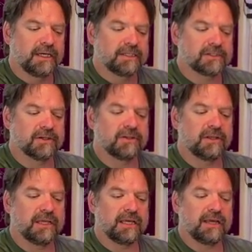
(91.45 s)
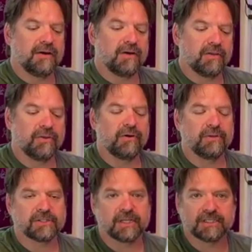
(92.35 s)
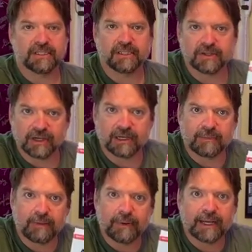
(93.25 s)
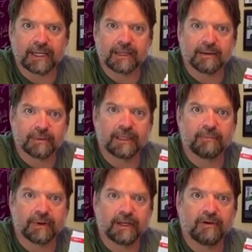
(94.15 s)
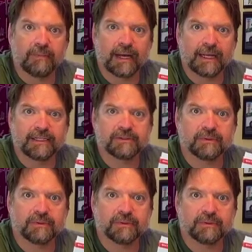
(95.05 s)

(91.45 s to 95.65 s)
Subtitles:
So although this gets into talking about buying completely brand new bodies,